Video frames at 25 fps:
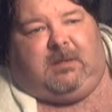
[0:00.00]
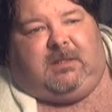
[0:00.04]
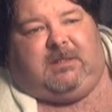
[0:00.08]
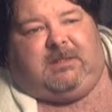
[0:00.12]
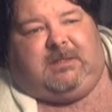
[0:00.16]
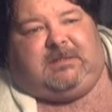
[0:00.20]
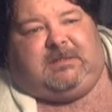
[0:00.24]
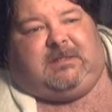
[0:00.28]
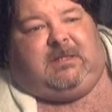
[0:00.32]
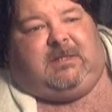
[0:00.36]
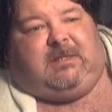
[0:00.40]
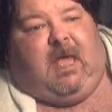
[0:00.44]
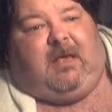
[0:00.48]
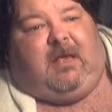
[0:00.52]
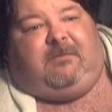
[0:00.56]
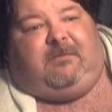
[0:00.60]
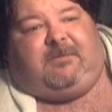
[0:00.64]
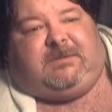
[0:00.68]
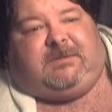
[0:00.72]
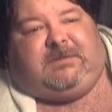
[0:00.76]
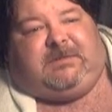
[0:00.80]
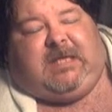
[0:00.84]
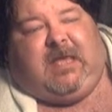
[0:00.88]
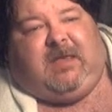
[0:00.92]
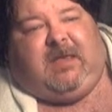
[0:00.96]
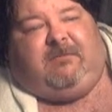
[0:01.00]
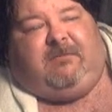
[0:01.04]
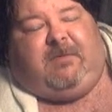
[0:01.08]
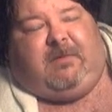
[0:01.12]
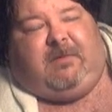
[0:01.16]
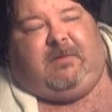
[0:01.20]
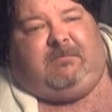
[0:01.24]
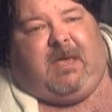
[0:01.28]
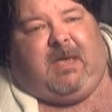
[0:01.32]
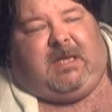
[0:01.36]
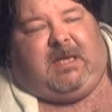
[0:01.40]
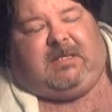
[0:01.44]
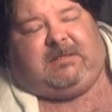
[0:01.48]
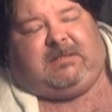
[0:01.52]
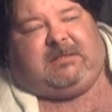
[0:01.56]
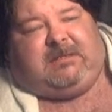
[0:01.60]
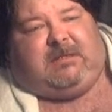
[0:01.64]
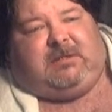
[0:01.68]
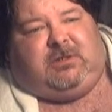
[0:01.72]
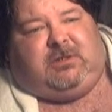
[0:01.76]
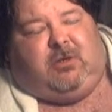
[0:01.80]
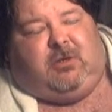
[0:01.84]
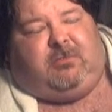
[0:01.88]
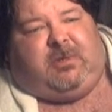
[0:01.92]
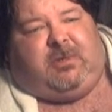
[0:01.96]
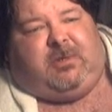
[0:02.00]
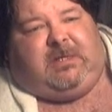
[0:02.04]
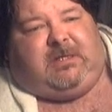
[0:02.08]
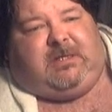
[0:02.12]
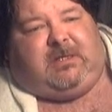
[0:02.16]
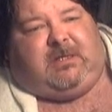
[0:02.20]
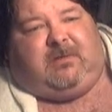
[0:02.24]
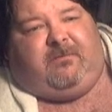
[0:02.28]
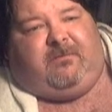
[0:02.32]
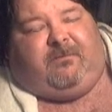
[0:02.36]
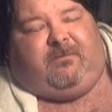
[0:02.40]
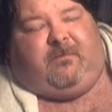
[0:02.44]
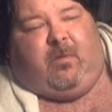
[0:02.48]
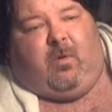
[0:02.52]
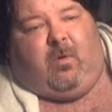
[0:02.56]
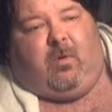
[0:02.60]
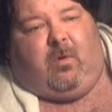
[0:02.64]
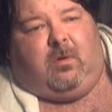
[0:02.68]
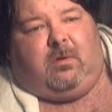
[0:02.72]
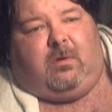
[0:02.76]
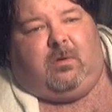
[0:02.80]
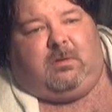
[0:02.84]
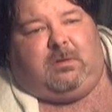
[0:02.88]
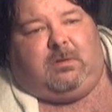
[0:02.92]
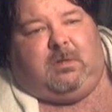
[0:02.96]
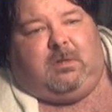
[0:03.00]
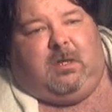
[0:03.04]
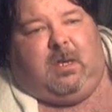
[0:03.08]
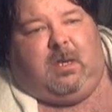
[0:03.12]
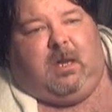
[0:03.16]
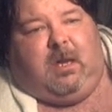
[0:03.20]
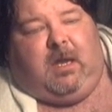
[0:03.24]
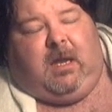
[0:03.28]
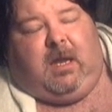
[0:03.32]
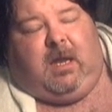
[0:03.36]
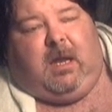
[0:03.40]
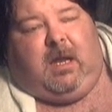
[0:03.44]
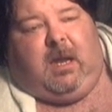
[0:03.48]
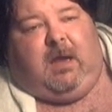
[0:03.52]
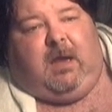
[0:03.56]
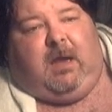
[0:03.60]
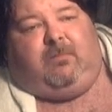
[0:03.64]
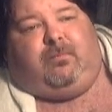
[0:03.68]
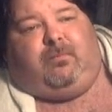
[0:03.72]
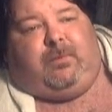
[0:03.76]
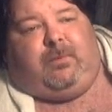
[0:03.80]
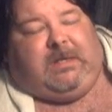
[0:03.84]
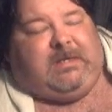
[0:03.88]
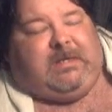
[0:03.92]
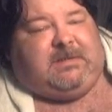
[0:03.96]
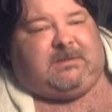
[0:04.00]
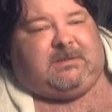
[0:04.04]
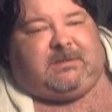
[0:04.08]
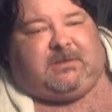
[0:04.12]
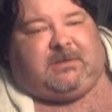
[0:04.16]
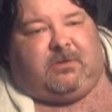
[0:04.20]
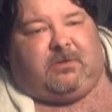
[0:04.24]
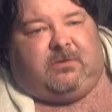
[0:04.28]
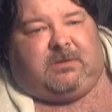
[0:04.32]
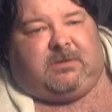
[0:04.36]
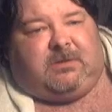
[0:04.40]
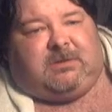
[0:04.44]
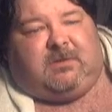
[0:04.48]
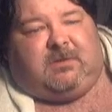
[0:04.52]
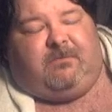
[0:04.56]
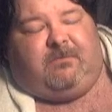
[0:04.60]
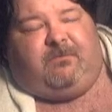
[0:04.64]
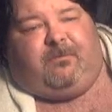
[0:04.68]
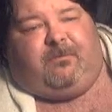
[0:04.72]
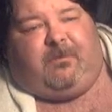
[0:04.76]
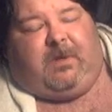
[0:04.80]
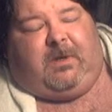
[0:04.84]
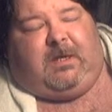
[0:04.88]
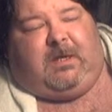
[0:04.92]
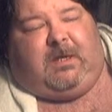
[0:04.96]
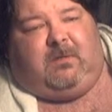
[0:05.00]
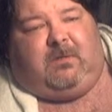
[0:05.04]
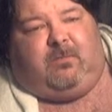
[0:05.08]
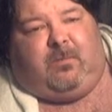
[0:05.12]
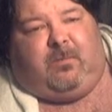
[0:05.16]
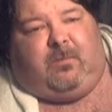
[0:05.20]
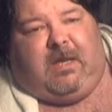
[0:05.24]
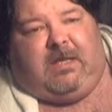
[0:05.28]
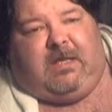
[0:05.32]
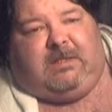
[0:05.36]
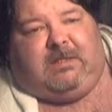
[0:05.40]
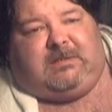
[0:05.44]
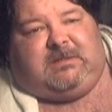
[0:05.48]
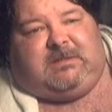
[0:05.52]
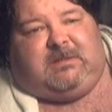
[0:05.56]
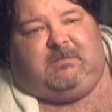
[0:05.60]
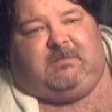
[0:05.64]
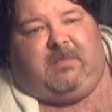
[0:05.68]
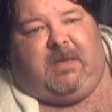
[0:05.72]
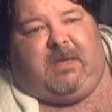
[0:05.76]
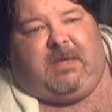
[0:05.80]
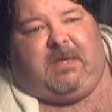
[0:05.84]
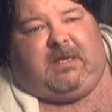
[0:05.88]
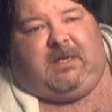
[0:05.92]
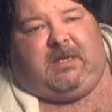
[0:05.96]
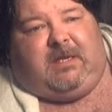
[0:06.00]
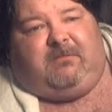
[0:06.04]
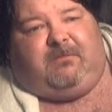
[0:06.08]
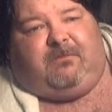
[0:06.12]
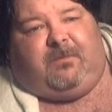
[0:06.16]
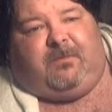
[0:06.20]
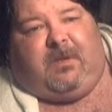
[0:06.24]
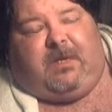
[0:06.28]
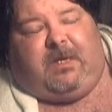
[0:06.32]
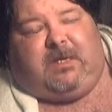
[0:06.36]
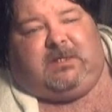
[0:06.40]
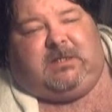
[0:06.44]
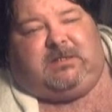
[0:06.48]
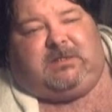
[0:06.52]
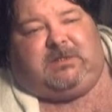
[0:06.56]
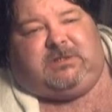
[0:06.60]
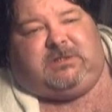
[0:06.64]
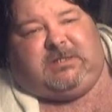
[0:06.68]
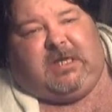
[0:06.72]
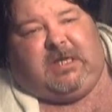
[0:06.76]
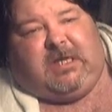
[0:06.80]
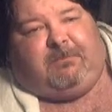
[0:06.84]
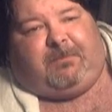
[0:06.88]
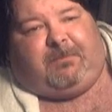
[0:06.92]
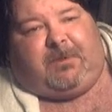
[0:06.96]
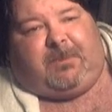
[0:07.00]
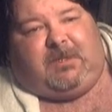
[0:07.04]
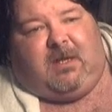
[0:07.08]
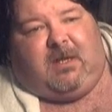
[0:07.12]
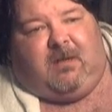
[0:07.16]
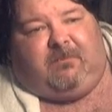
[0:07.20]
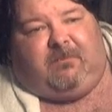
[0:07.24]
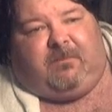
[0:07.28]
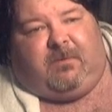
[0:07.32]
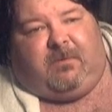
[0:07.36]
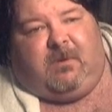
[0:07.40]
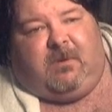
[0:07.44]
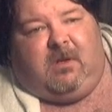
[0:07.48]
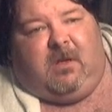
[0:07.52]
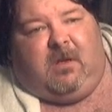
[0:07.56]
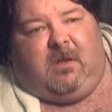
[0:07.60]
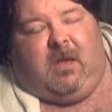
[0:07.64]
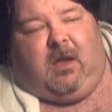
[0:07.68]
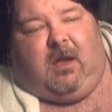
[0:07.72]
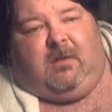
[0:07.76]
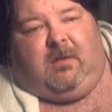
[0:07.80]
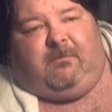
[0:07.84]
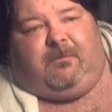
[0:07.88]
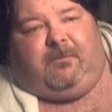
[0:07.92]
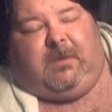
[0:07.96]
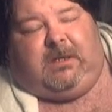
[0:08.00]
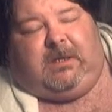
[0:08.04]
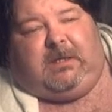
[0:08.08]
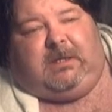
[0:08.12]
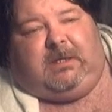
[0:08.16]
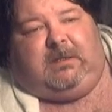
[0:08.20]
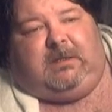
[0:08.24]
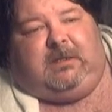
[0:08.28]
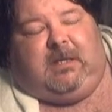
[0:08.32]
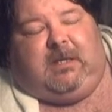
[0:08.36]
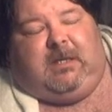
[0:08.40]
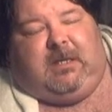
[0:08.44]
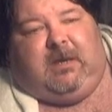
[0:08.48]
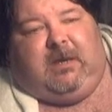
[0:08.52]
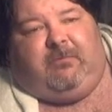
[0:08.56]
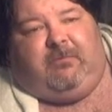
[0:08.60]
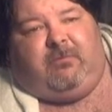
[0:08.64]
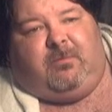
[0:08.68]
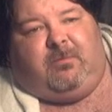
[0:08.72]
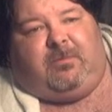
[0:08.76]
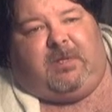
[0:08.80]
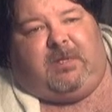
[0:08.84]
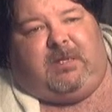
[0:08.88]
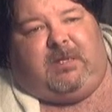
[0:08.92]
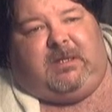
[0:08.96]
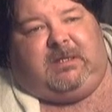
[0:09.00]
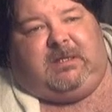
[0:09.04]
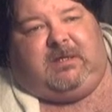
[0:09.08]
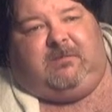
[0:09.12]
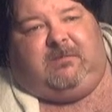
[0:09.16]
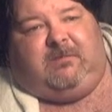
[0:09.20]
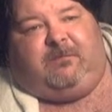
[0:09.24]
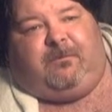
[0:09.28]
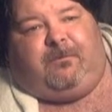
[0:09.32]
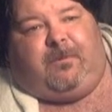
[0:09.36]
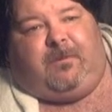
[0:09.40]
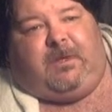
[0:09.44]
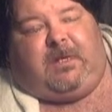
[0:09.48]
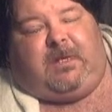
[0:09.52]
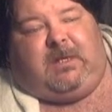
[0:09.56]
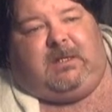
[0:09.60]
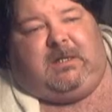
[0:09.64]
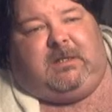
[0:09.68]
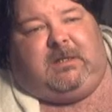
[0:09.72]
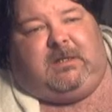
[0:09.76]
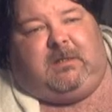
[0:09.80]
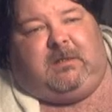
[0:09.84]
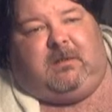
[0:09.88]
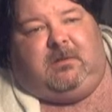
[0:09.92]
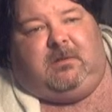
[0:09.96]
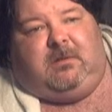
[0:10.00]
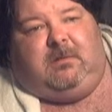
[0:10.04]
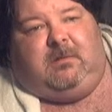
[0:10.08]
just life saving medicine nobody can afford and research some friggin' ways to make it friggin' cheap enough friggin' that everybody can friggin'